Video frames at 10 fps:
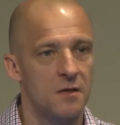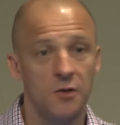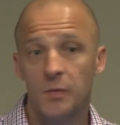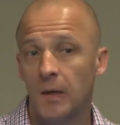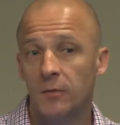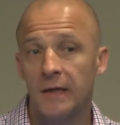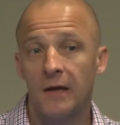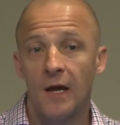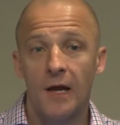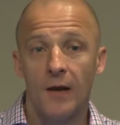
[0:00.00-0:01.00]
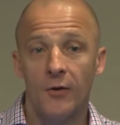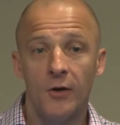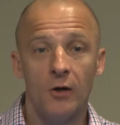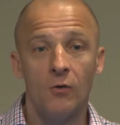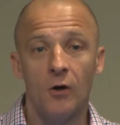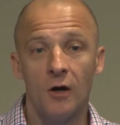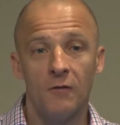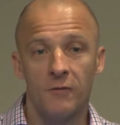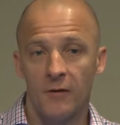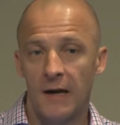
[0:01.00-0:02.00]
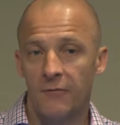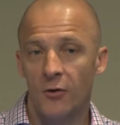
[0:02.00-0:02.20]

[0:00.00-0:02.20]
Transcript: You probably know of or have